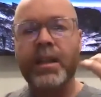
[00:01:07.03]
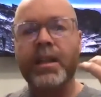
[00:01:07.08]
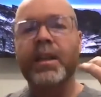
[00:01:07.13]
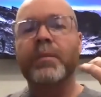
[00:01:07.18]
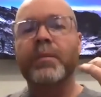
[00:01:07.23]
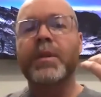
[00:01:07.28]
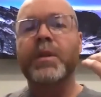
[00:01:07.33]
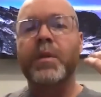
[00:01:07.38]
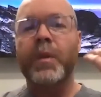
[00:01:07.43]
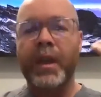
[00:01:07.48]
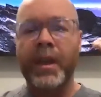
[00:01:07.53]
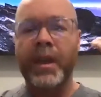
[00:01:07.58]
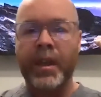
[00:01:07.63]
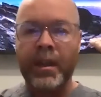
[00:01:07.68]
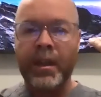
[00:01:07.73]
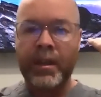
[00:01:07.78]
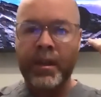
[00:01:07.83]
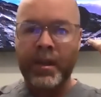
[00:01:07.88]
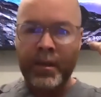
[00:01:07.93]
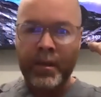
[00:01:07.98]
between
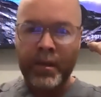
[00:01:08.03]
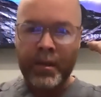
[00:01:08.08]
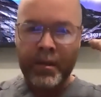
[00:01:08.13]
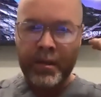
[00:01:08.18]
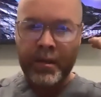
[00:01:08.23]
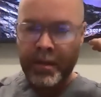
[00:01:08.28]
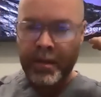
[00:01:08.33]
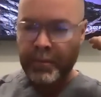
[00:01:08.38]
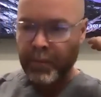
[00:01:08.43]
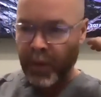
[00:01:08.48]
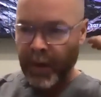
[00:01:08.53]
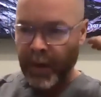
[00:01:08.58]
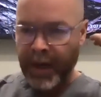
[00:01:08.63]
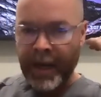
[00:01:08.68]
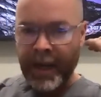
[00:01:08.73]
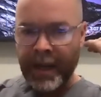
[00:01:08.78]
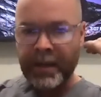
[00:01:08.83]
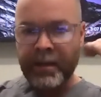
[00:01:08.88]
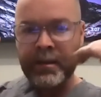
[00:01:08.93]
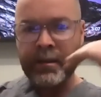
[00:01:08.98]
the
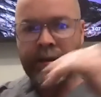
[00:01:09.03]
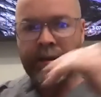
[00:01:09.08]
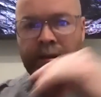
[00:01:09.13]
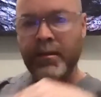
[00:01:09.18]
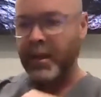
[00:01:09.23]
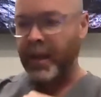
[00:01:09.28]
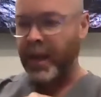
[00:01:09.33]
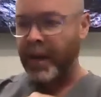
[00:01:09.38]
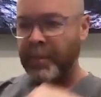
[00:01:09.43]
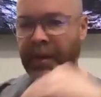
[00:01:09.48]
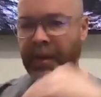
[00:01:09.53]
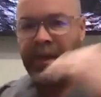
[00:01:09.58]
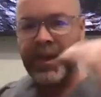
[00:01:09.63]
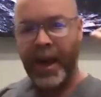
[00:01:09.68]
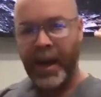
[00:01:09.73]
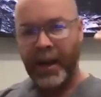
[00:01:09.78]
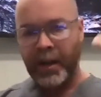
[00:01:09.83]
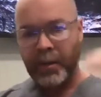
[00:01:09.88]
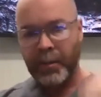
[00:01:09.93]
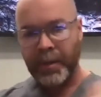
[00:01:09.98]
brain, the
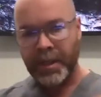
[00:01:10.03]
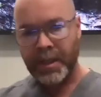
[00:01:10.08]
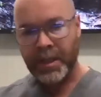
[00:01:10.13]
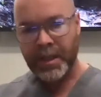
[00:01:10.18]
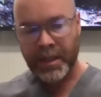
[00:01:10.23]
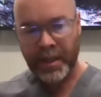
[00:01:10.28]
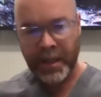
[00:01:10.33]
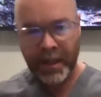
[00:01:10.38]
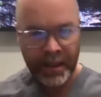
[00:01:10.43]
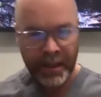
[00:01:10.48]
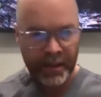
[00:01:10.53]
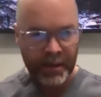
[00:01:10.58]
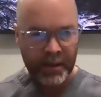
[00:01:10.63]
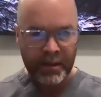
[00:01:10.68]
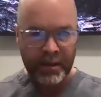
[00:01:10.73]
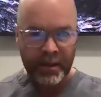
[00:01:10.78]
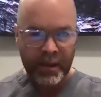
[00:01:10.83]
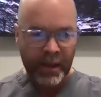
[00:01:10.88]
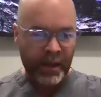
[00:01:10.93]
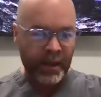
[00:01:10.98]
hypothalamus,
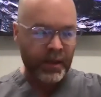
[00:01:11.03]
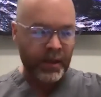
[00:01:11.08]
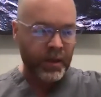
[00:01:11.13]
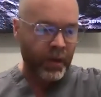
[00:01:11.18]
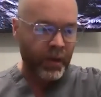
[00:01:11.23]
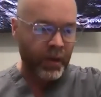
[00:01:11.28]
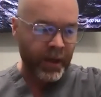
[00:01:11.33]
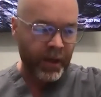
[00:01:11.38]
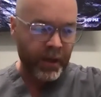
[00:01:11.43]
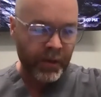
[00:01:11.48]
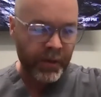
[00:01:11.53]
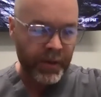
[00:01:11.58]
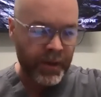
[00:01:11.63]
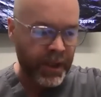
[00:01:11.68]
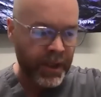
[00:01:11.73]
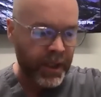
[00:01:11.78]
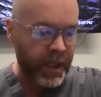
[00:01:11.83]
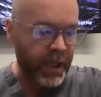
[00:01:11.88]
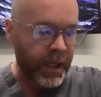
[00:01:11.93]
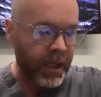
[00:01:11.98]
the adrenals,
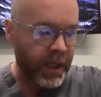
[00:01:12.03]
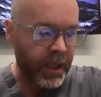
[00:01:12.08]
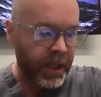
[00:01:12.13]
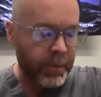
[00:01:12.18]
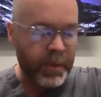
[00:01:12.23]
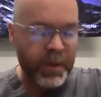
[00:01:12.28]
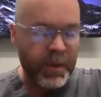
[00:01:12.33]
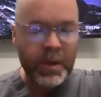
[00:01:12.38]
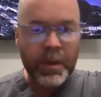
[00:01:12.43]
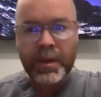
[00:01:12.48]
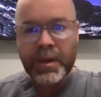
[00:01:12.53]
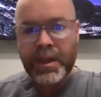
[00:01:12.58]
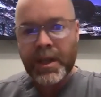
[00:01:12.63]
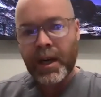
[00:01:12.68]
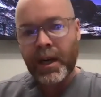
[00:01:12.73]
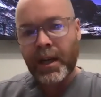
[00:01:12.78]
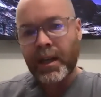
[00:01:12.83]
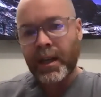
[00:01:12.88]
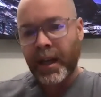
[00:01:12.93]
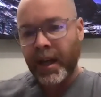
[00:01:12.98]
the
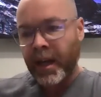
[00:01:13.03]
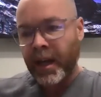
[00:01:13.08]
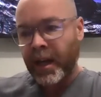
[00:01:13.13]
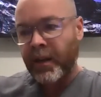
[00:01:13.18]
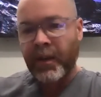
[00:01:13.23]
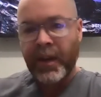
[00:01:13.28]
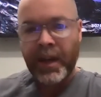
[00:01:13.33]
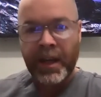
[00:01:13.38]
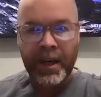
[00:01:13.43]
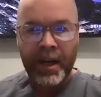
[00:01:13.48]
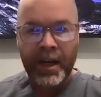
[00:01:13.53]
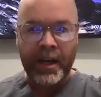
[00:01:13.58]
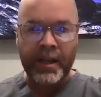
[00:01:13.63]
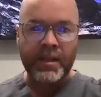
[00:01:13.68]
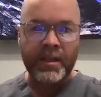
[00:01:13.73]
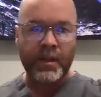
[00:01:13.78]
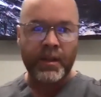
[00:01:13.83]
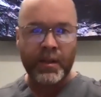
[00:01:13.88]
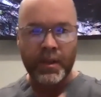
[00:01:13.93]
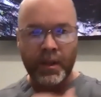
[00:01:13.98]
pituitary gland, and the gut.
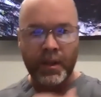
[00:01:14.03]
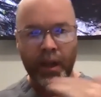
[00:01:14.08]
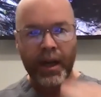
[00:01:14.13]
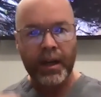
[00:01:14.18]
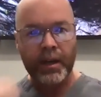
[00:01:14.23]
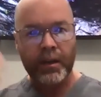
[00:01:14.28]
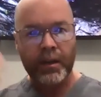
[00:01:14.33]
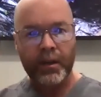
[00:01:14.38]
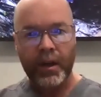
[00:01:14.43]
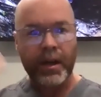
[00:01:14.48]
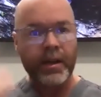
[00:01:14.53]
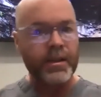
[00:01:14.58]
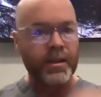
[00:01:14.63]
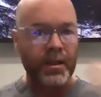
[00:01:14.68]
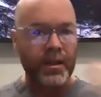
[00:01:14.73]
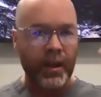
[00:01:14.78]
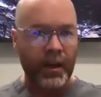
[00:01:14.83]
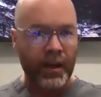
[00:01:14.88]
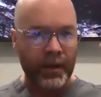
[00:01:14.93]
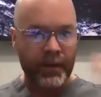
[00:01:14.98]
So there's a lot of
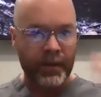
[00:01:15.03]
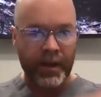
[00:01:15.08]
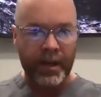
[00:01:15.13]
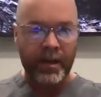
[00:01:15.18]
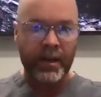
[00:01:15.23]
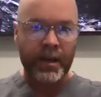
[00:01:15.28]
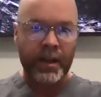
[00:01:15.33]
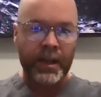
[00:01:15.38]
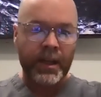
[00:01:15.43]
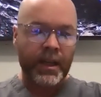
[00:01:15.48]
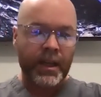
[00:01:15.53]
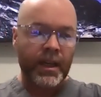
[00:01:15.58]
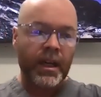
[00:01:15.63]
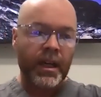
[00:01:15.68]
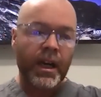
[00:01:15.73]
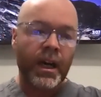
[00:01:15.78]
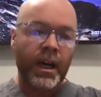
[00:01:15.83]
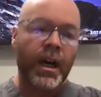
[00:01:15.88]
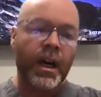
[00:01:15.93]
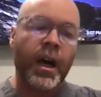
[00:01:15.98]
crosstalk there.
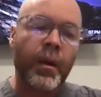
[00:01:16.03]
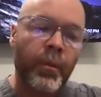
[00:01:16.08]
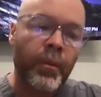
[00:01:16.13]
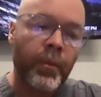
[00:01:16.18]
Um,